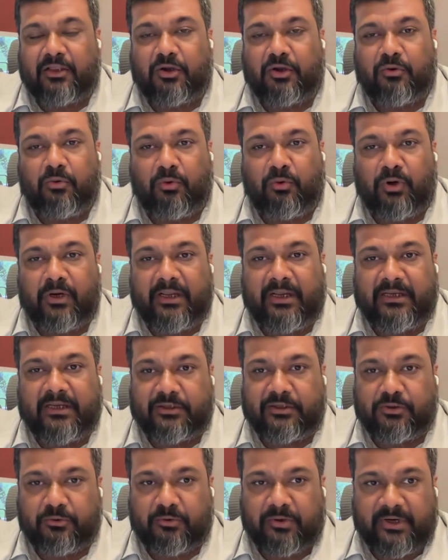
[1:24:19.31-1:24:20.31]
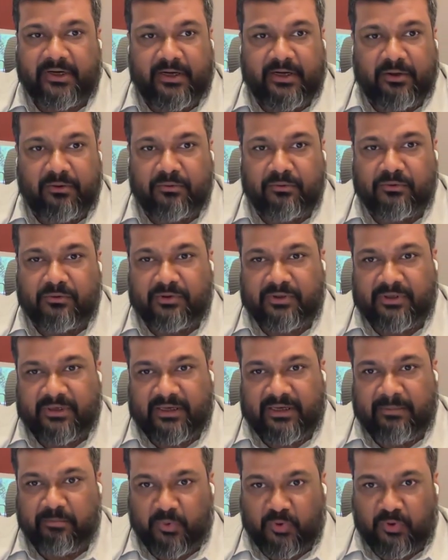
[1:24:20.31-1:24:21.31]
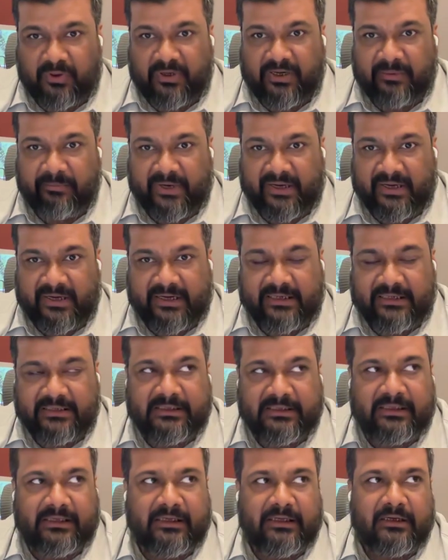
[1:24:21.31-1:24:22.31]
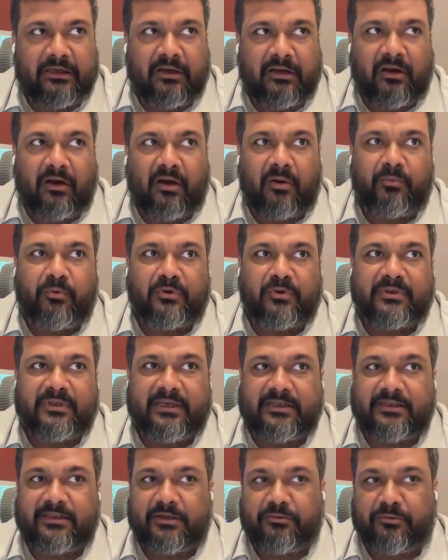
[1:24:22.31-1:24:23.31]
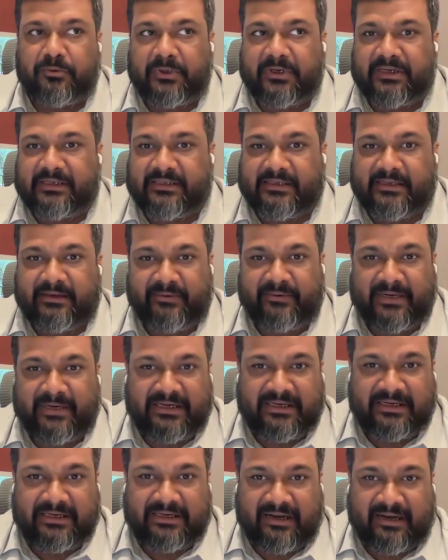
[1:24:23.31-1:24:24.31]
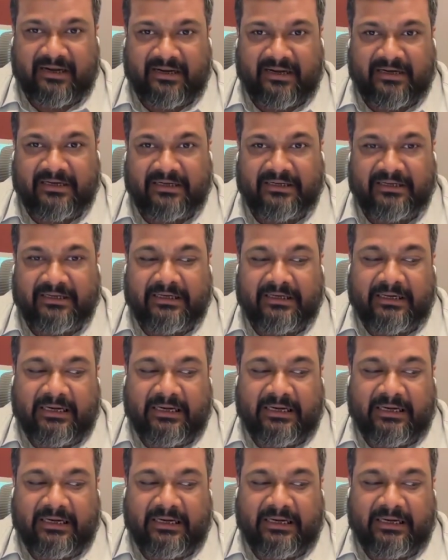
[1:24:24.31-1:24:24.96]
The goal is to reduce import dependency. Of course, there's a 2070 target.